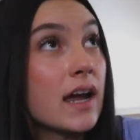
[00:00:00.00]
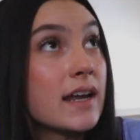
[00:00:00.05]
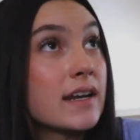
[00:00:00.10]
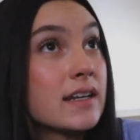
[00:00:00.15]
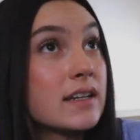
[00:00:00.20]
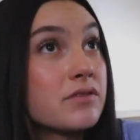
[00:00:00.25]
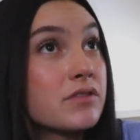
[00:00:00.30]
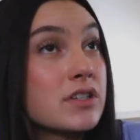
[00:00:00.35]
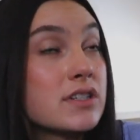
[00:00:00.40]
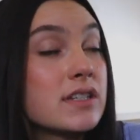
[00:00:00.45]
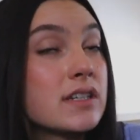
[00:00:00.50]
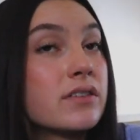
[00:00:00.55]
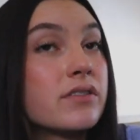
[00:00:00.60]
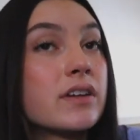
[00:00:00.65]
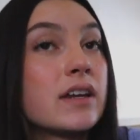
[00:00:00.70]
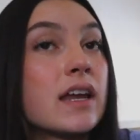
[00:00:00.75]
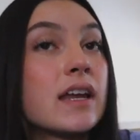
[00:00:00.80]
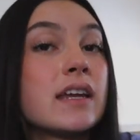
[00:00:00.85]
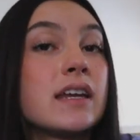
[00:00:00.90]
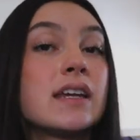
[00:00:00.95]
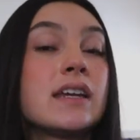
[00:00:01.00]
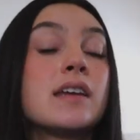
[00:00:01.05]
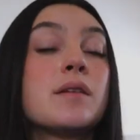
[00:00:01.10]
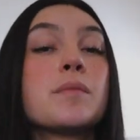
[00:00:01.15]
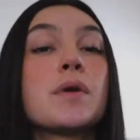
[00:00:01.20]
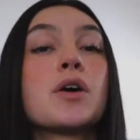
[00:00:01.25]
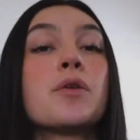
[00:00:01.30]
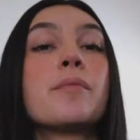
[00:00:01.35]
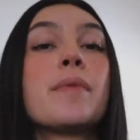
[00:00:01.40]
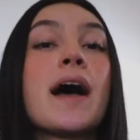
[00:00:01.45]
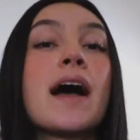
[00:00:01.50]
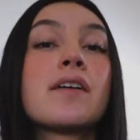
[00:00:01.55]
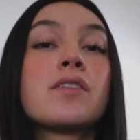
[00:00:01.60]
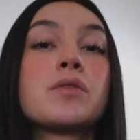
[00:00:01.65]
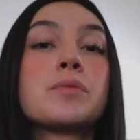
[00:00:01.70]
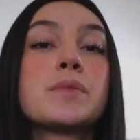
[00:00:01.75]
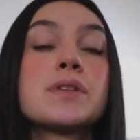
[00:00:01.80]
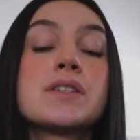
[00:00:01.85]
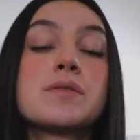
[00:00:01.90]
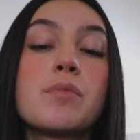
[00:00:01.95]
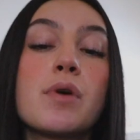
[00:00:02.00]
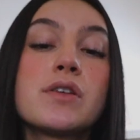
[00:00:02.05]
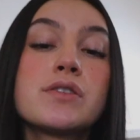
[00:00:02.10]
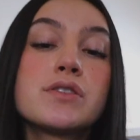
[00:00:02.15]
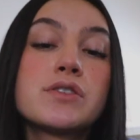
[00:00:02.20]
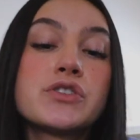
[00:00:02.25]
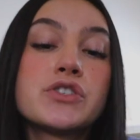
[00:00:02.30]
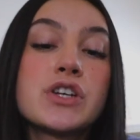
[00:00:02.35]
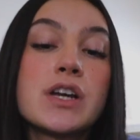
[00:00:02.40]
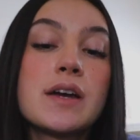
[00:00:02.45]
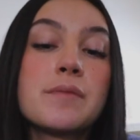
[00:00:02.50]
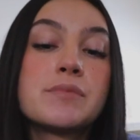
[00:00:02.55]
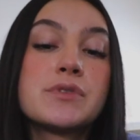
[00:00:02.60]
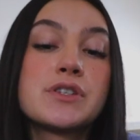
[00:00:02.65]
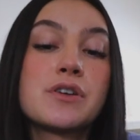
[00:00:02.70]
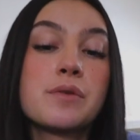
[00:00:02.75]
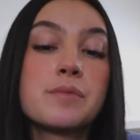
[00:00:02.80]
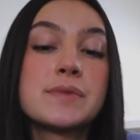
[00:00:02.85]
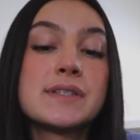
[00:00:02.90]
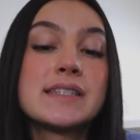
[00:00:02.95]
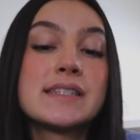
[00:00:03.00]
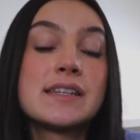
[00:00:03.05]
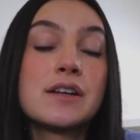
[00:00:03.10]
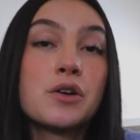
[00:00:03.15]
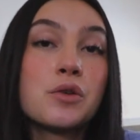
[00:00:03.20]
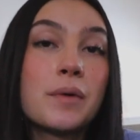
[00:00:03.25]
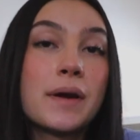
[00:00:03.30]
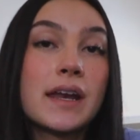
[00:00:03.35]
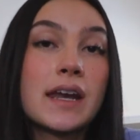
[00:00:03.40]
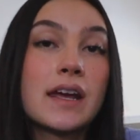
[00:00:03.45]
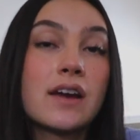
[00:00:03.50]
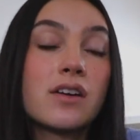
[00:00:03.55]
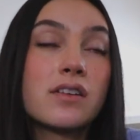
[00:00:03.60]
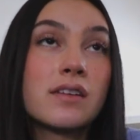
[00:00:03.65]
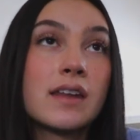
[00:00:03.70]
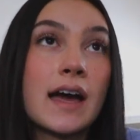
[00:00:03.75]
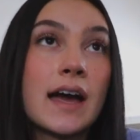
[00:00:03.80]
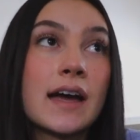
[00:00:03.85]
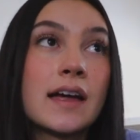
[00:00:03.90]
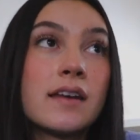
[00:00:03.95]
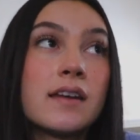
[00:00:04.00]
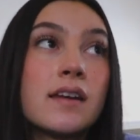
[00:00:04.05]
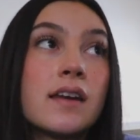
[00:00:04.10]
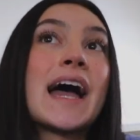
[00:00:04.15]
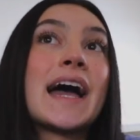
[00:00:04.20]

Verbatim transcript: I didn't receive any email back from the sponsorship. So I'm still waiting on that.